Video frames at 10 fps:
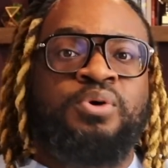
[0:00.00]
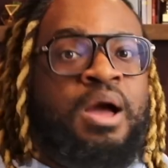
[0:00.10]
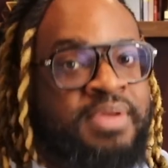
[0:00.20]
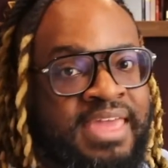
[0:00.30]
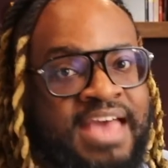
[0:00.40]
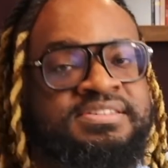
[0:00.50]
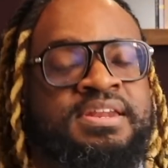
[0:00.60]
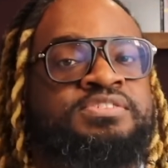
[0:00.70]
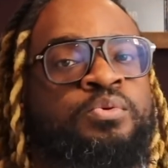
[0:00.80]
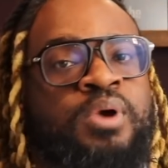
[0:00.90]
So I'm guessing
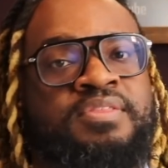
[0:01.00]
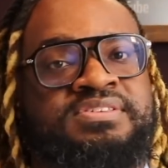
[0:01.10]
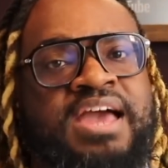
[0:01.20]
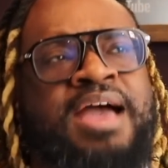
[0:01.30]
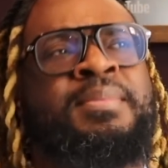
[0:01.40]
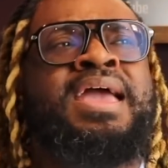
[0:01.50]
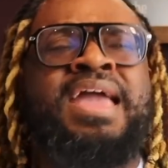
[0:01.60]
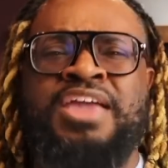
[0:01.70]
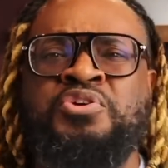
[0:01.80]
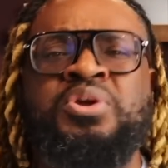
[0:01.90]
it's around this time.
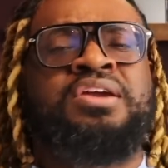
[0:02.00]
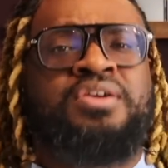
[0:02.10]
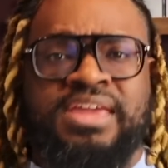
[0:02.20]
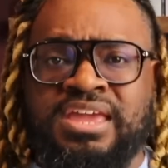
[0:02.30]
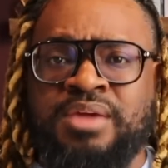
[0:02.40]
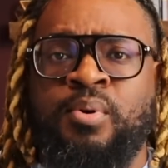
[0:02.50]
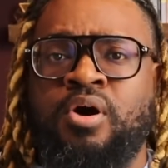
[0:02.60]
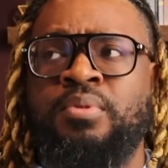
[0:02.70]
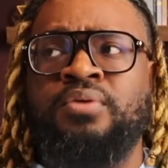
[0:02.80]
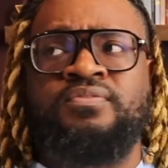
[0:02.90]
And you can hear KeKe
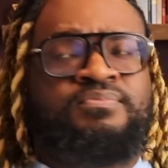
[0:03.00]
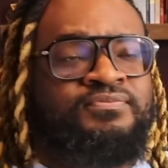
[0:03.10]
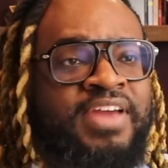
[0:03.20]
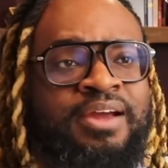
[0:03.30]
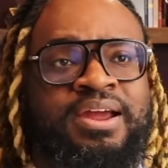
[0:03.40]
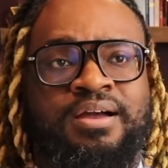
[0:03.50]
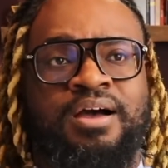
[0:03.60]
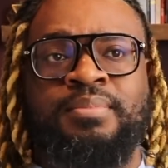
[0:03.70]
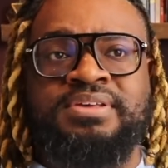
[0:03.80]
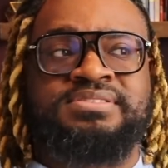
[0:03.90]
Palmer very
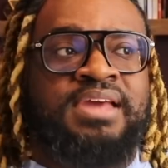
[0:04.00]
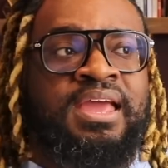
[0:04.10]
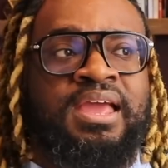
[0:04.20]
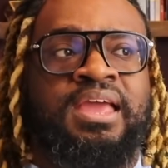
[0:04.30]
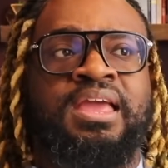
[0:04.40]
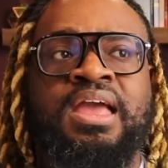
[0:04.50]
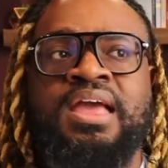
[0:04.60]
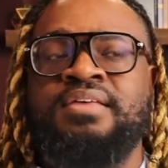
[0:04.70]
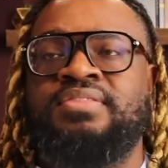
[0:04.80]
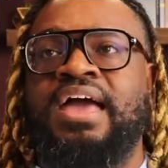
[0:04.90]
calmly saying
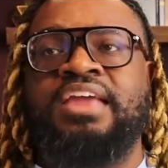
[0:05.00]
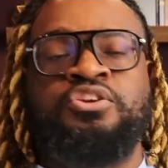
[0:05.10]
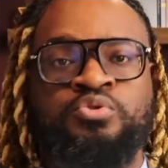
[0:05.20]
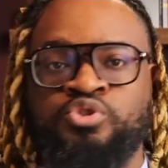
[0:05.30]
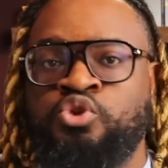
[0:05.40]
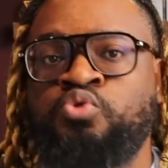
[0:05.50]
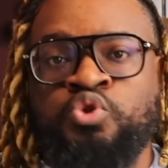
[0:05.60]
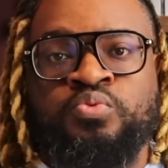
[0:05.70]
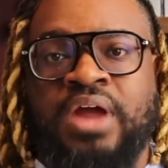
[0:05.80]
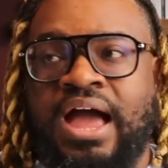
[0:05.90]
that you
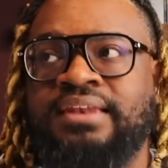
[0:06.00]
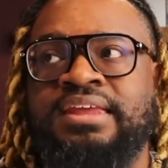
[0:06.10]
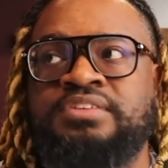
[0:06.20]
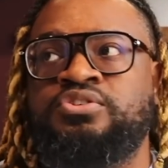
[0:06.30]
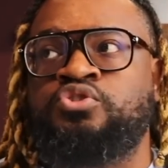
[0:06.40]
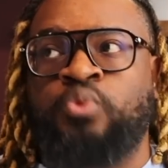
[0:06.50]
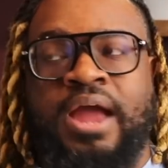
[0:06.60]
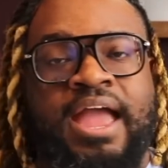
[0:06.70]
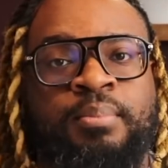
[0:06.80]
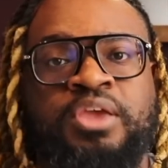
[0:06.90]
do not need to
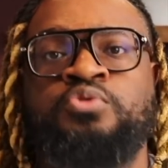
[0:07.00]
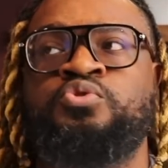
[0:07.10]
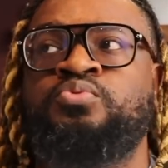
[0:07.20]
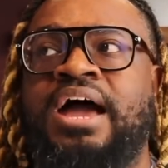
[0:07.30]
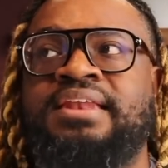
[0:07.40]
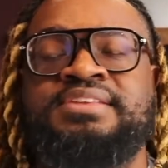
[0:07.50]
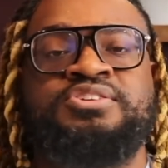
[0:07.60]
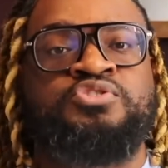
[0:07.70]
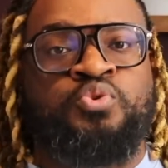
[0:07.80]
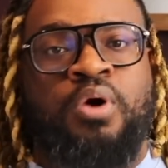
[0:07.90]
drag me. You do not need
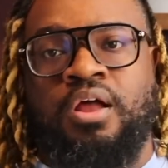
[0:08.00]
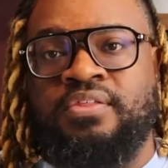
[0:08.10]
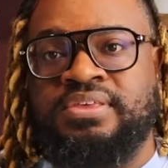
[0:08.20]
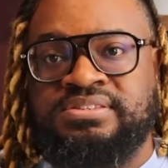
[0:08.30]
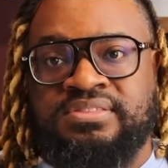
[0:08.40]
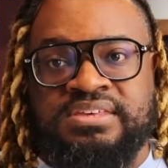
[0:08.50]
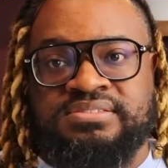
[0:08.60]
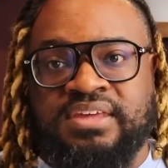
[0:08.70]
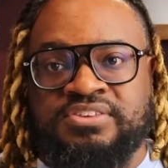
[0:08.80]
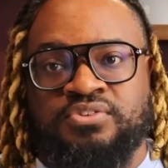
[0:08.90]
to do all of these
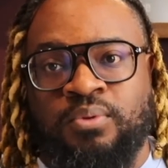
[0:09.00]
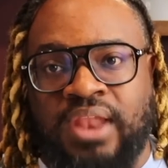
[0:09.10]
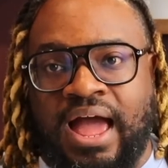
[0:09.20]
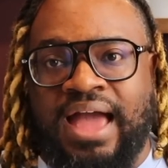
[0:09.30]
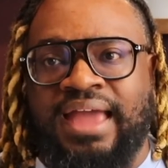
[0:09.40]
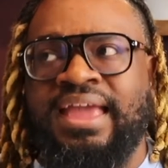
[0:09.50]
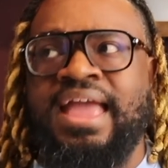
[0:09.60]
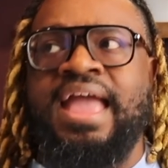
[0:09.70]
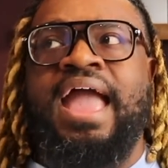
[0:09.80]
things online.